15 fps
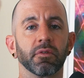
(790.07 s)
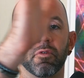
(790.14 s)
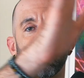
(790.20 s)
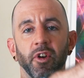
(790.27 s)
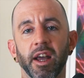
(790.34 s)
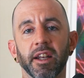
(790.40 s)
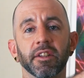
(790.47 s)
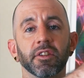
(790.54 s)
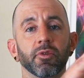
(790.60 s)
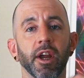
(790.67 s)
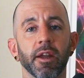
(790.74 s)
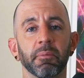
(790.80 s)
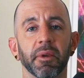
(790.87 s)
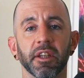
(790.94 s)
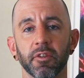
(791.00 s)
finding the
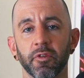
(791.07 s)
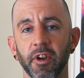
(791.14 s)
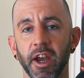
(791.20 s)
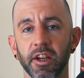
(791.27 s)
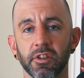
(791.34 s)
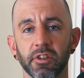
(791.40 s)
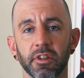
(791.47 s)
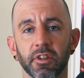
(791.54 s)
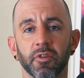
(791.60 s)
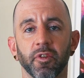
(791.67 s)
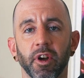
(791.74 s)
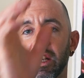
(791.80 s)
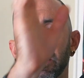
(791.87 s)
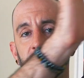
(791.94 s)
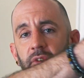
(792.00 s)
right manufacturers,
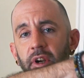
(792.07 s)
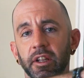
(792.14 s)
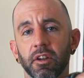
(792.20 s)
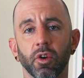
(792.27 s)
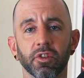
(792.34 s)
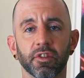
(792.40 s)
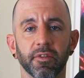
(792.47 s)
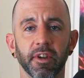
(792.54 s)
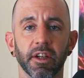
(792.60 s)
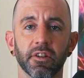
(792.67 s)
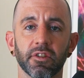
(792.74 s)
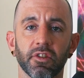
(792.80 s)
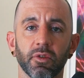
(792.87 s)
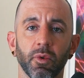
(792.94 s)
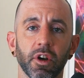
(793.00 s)
finding the right
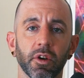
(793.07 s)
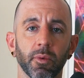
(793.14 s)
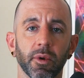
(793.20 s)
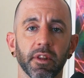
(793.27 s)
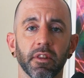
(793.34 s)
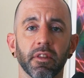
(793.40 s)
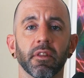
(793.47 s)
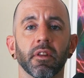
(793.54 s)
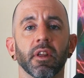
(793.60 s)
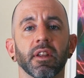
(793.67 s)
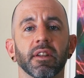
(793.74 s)
cultivators to work with,